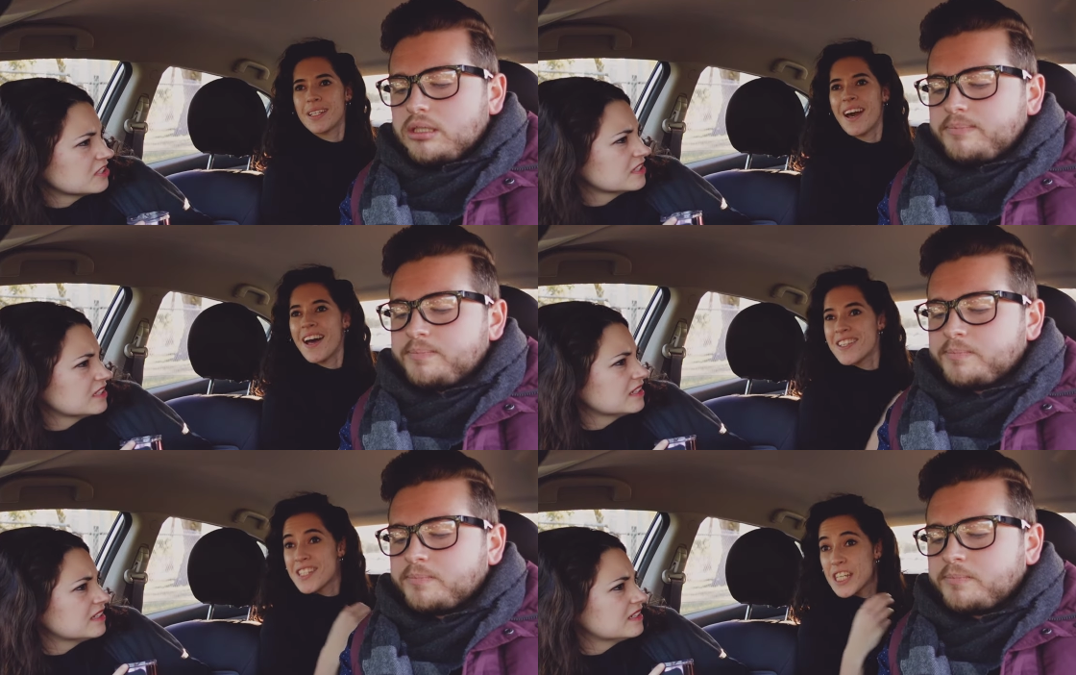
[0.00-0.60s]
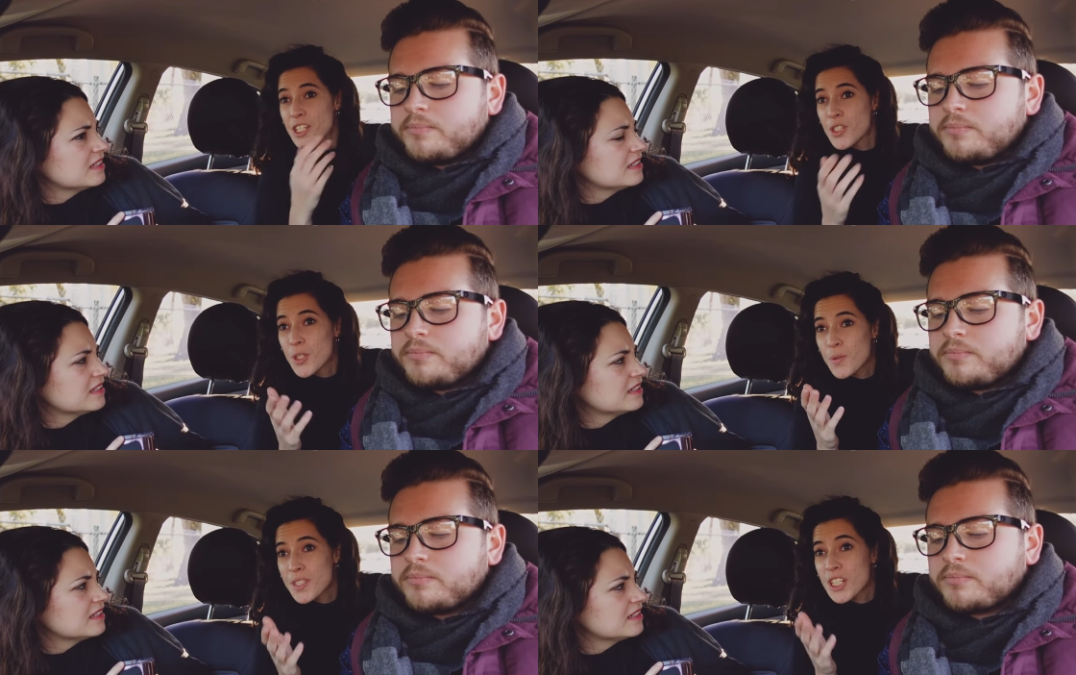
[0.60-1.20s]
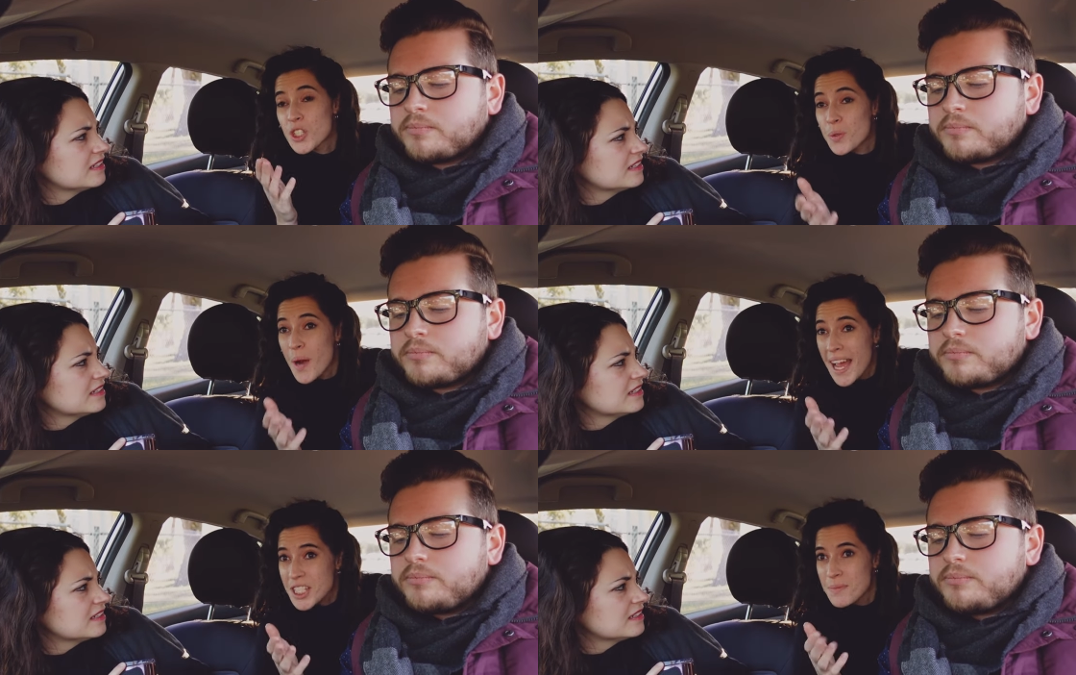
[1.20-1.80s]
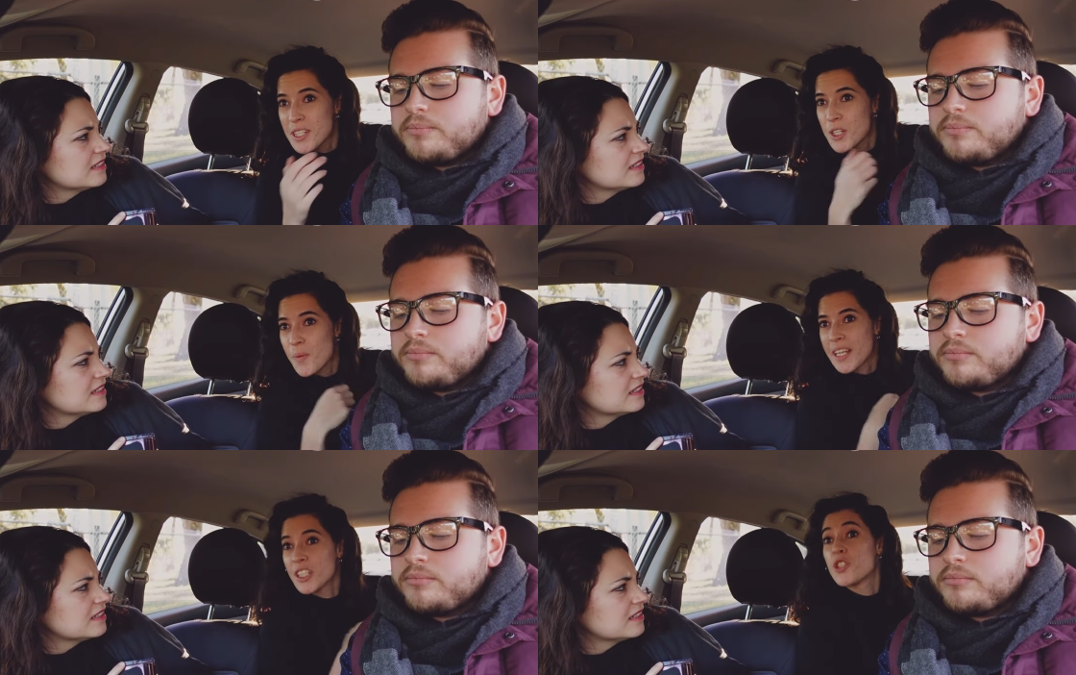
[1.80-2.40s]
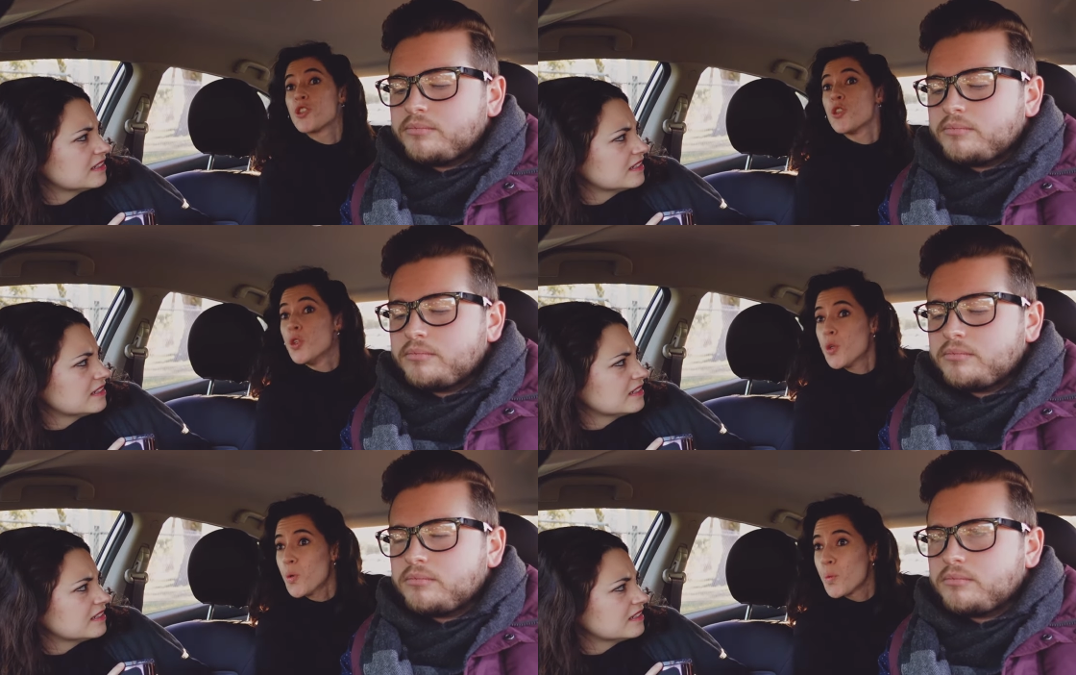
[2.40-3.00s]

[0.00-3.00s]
Speaker 1: Because he's using Tracksmith New England's new